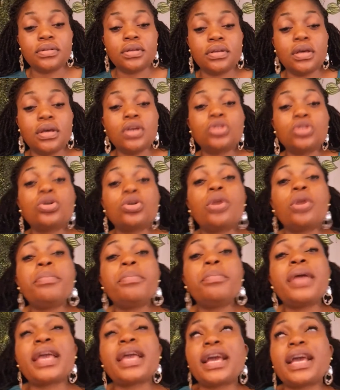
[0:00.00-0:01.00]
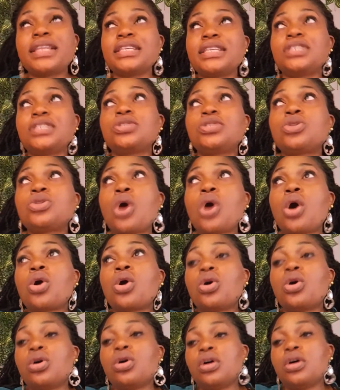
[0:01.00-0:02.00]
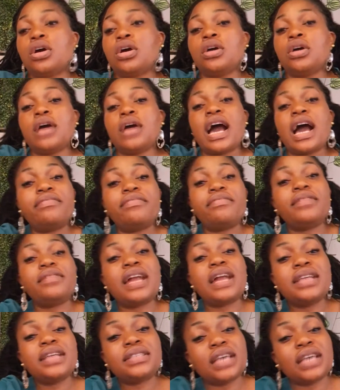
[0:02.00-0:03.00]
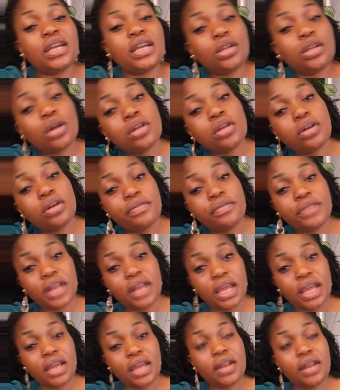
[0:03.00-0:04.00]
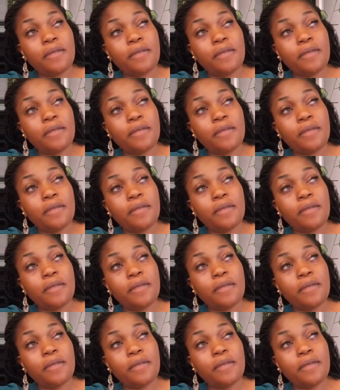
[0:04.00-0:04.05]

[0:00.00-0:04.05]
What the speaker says: So me getting stuck, I've learned a lot of things,